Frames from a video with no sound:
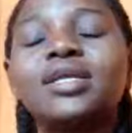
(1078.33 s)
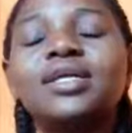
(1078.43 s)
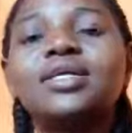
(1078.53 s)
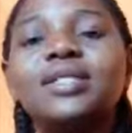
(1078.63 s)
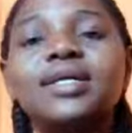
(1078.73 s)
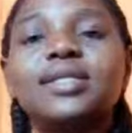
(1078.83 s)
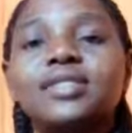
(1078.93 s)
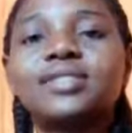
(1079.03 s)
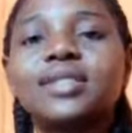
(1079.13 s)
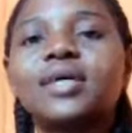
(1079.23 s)
So that's joint
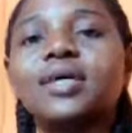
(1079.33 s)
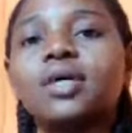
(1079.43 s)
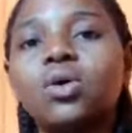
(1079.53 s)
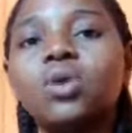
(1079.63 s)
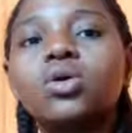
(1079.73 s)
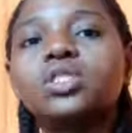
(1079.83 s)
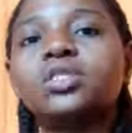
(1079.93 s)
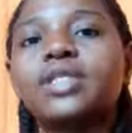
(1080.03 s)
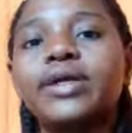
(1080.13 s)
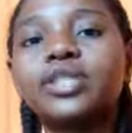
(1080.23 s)
promotion. So
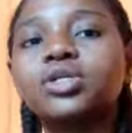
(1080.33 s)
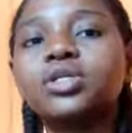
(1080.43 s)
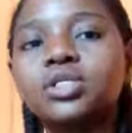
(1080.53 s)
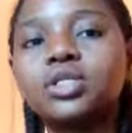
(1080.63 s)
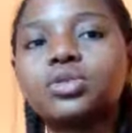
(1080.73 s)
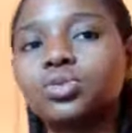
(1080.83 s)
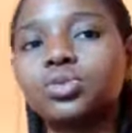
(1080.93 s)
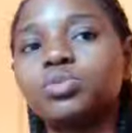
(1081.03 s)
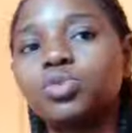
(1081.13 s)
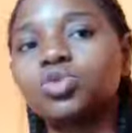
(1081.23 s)
sit
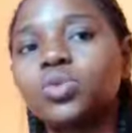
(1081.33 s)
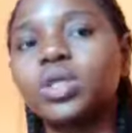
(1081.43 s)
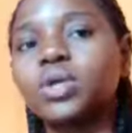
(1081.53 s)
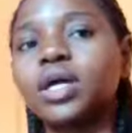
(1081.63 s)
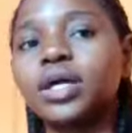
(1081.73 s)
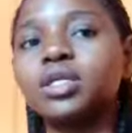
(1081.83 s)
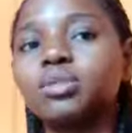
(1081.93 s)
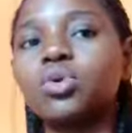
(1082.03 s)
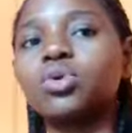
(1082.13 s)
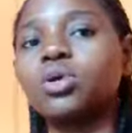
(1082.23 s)
down, brainstorm.
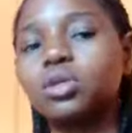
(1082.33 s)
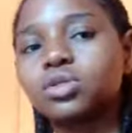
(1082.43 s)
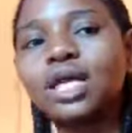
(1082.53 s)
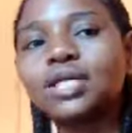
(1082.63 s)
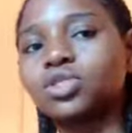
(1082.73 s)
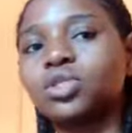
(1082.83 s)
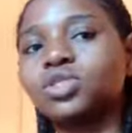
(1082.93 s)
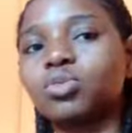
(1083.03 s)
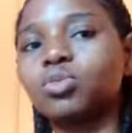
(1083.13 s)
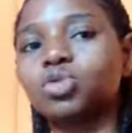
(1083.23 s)
There are several
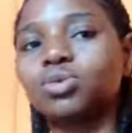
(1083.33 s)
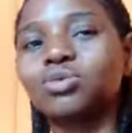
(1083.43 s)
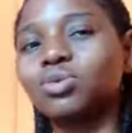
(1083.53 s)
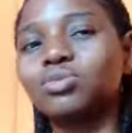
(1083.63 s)
creative things